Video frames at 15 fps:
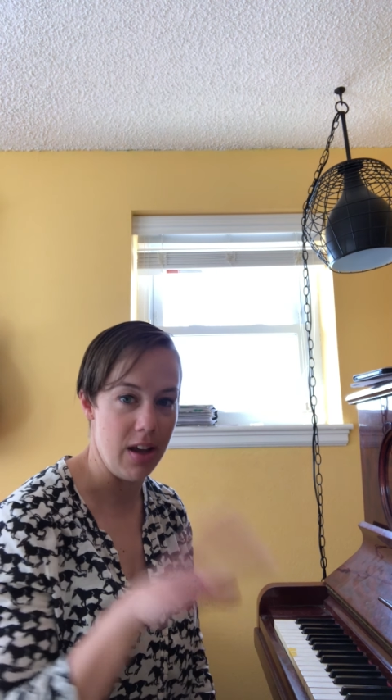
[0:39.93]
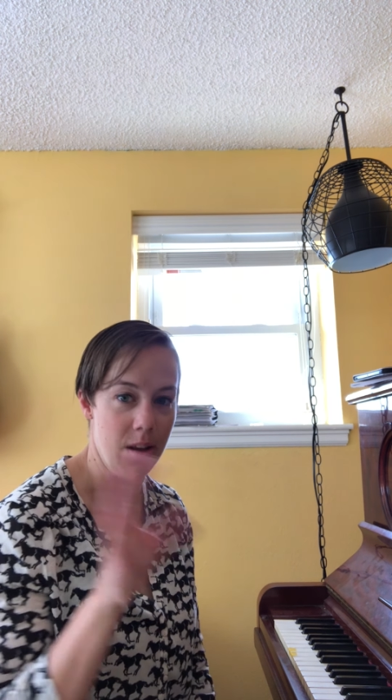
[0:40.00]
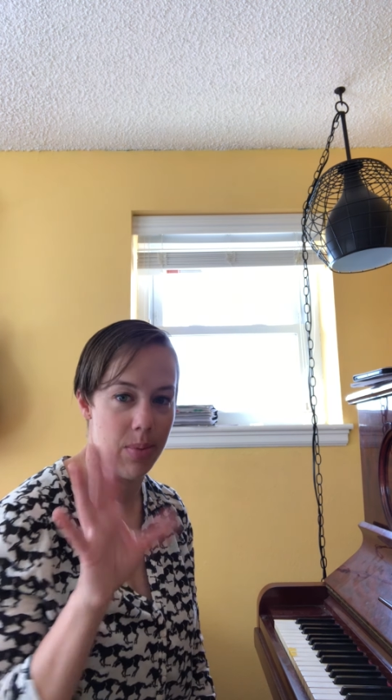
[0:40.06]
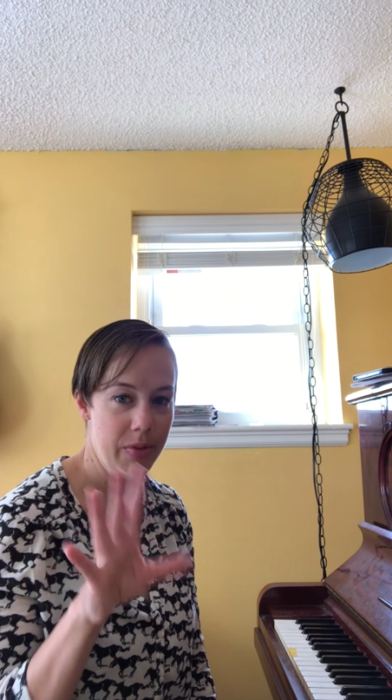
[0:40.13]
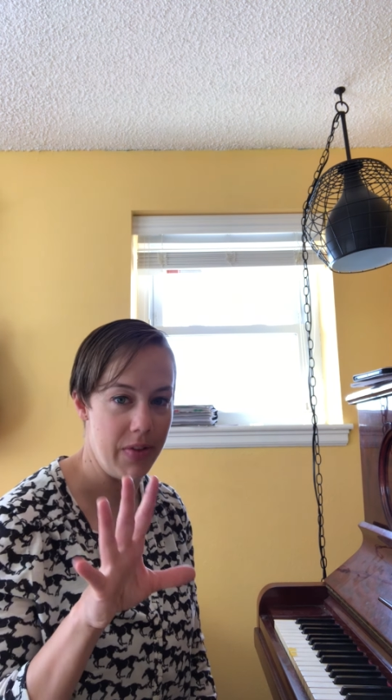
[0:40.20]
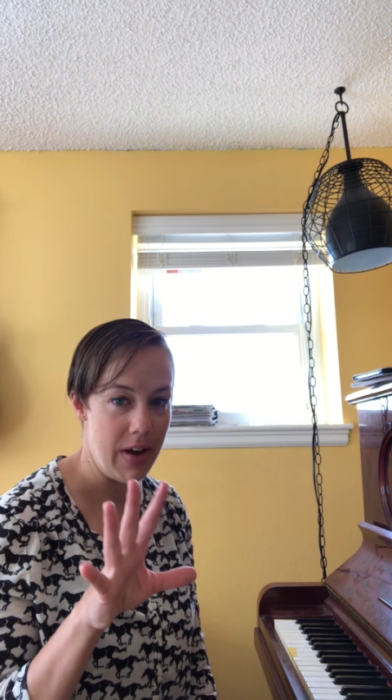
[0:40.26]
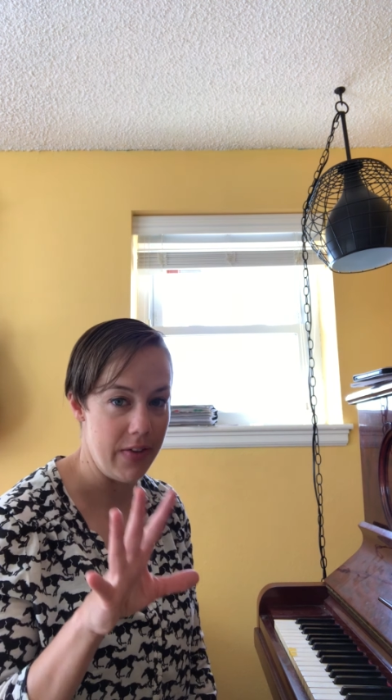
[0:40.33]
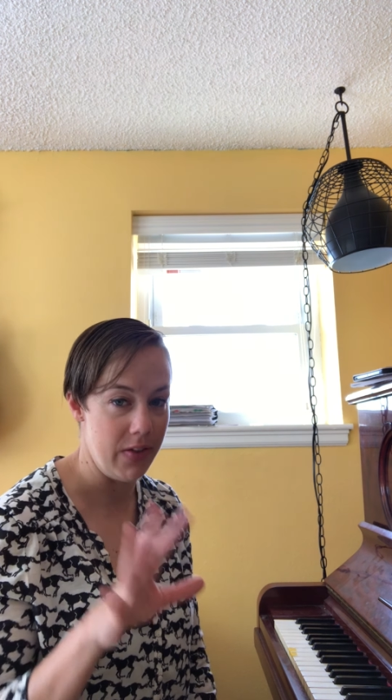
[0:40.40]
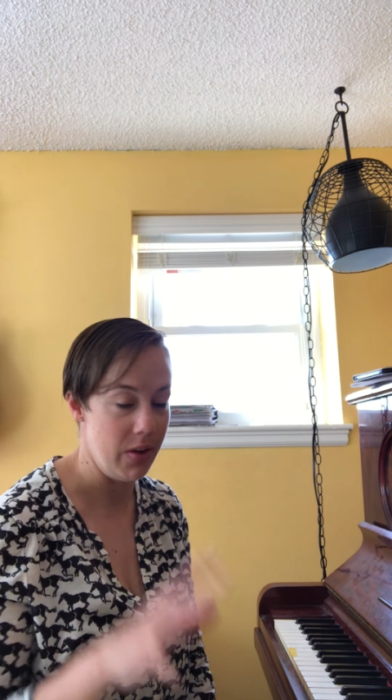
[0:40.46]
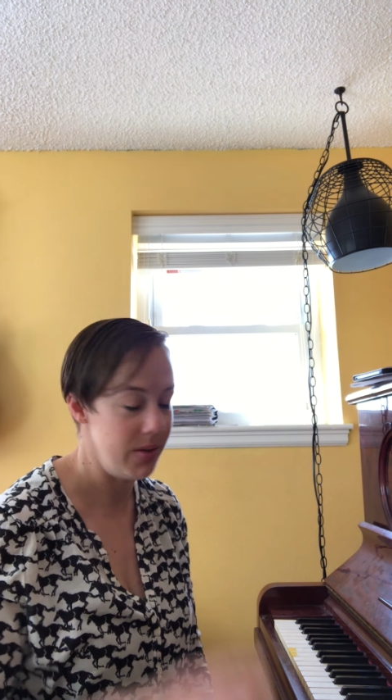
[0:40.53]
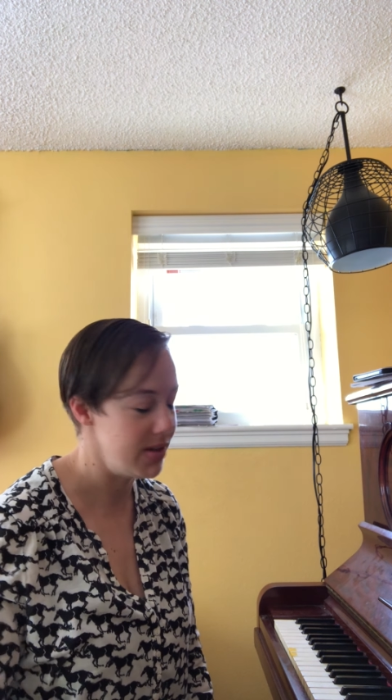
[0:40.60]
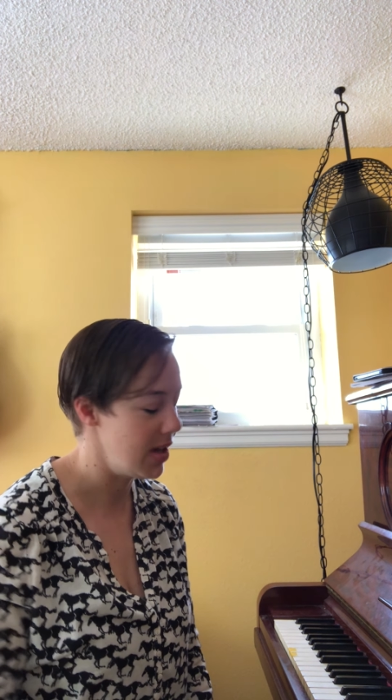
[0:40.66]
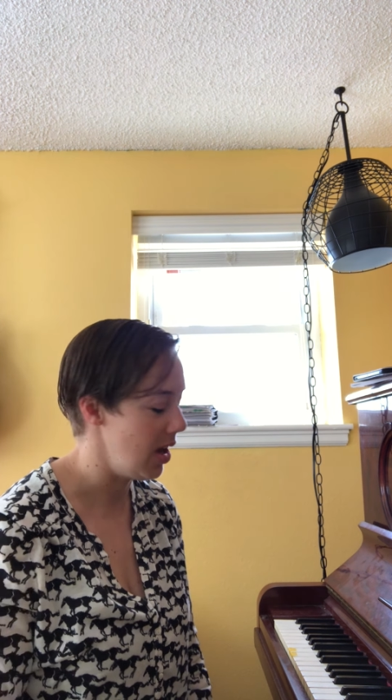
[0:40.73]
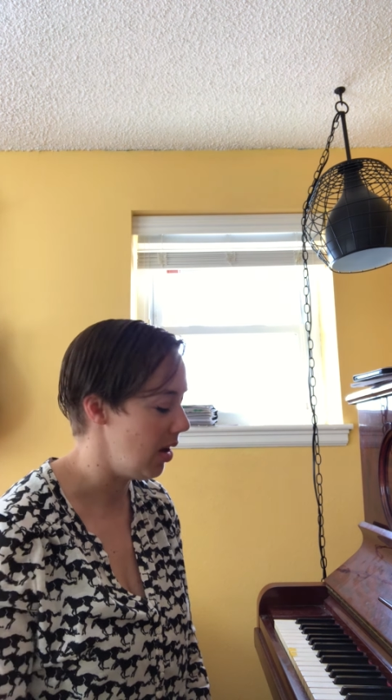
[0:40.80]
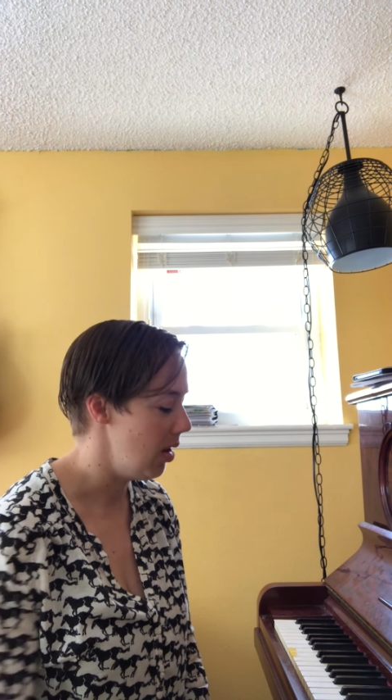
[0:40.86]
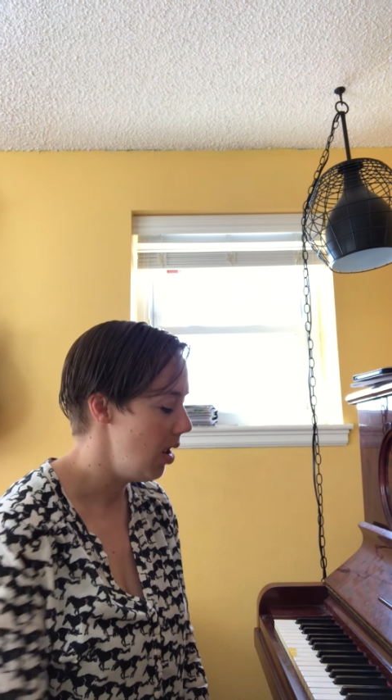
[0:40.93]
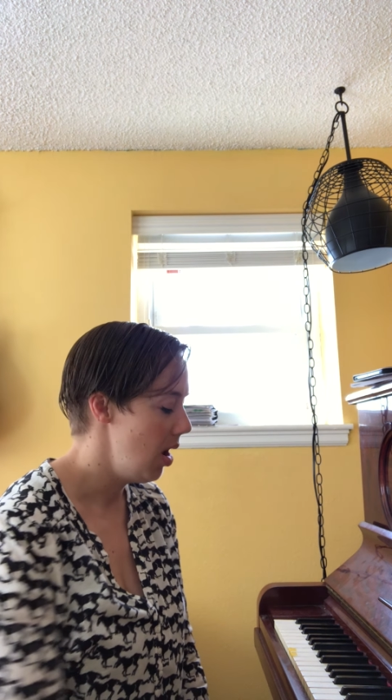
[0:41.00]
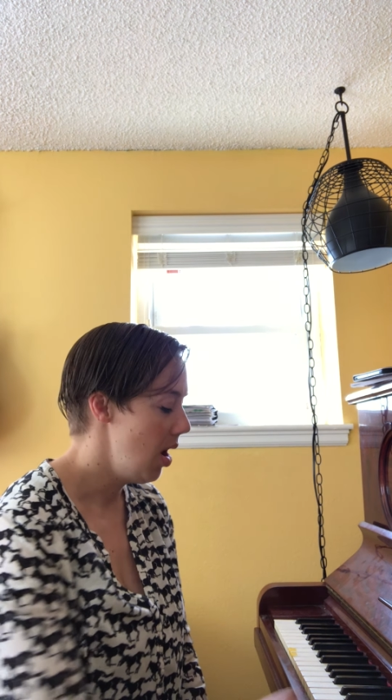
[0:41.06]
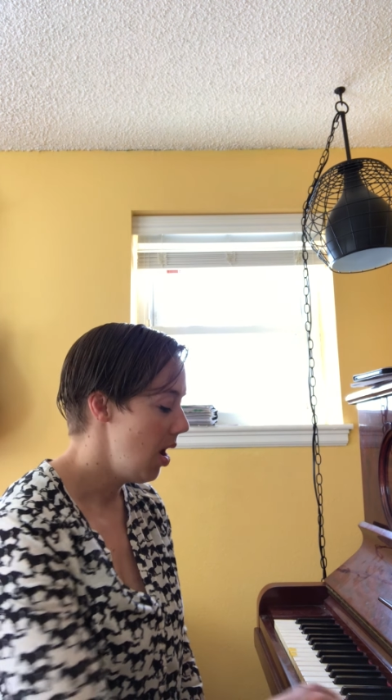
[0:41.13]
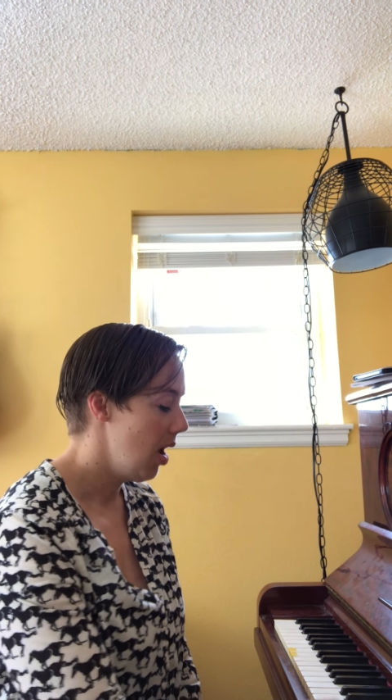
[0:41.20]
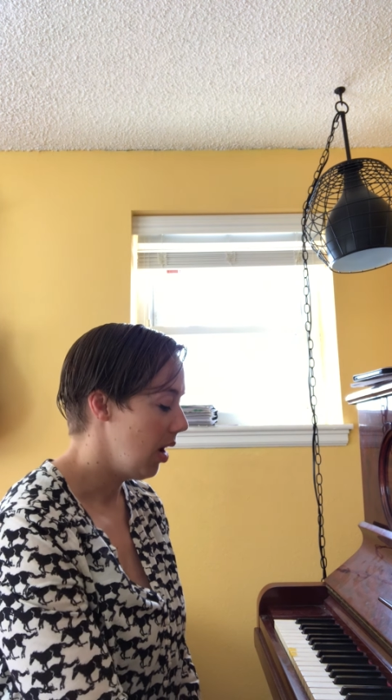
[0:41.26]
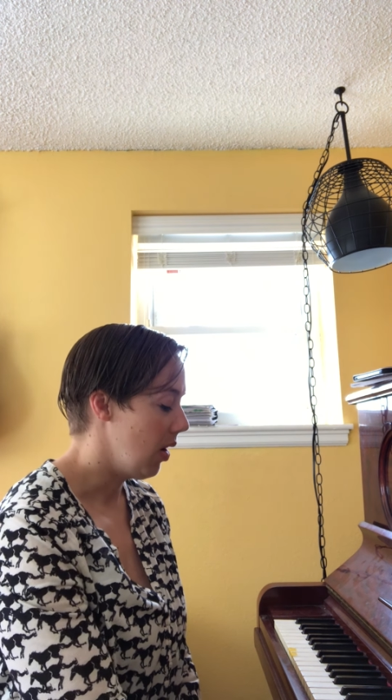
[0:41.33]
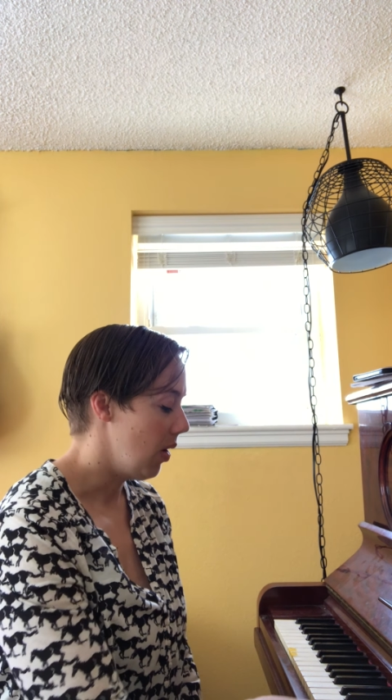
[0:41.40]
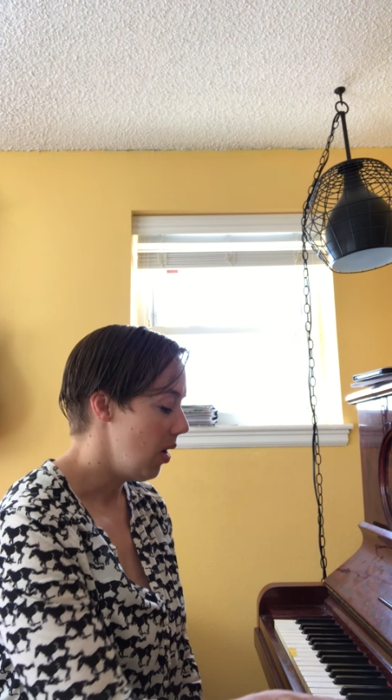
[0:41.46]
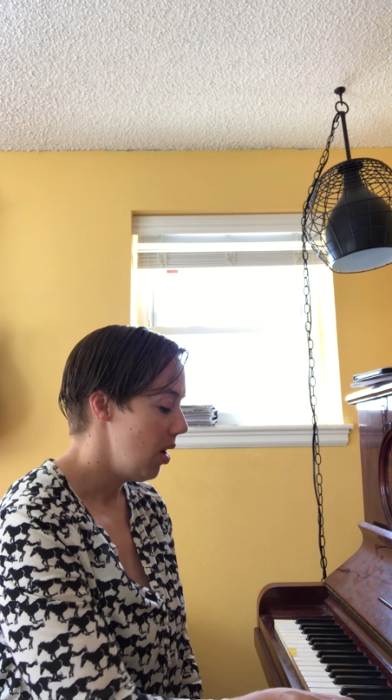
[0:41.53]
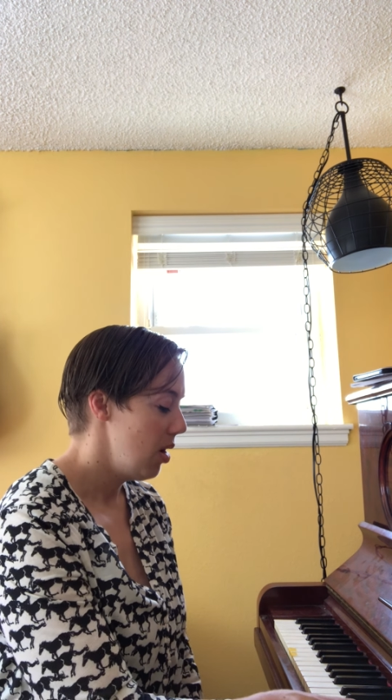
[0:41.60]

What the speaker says: up a 5-note scale. I go,